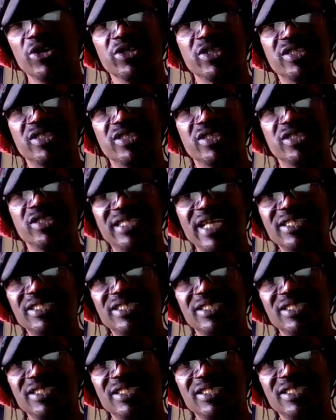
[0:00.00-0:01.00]
concessions,
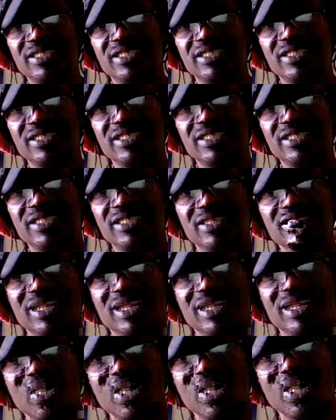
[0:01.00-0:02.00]
and then
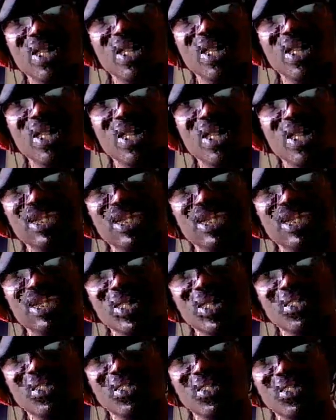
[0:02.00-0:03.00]
all of a sudden you want to
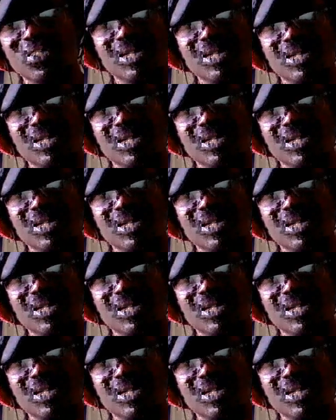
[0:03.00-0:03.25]
roll them back,